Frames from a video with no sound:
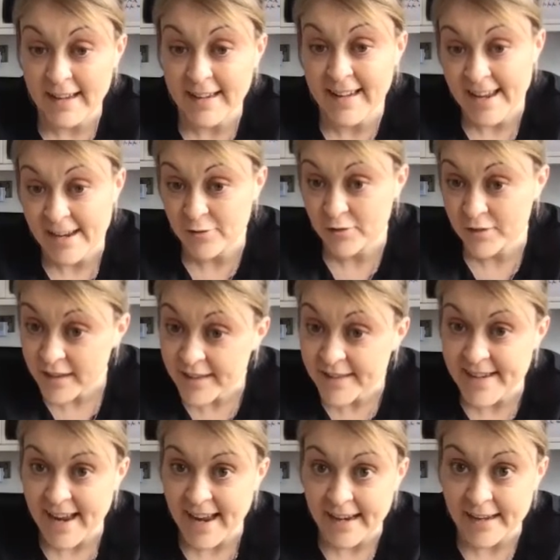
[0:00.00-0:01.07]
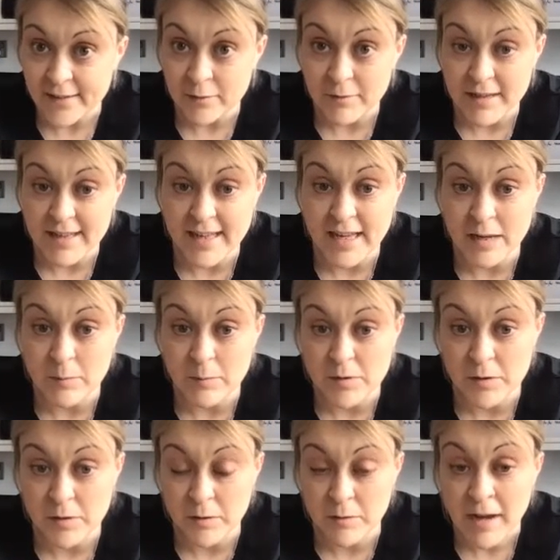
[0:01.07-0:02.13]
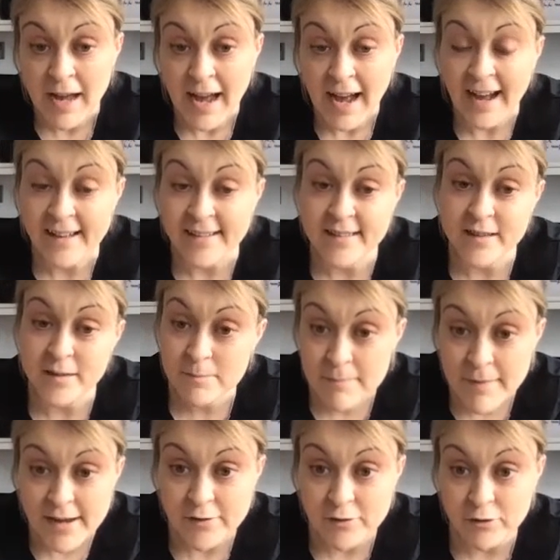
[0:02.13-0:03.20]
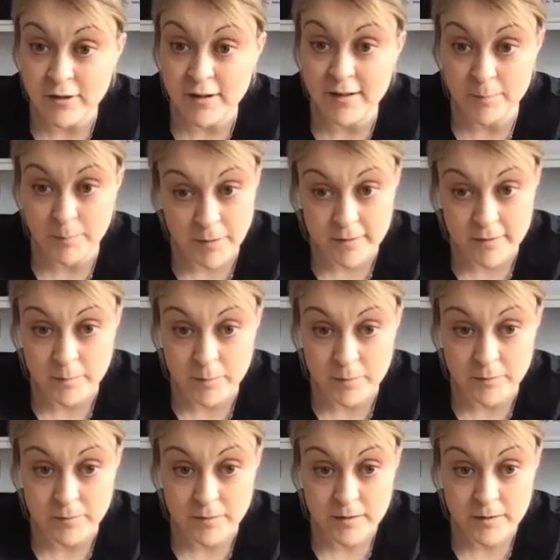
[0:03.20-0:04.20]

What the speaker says: later in the day so it keeps you as symmetrical as possible.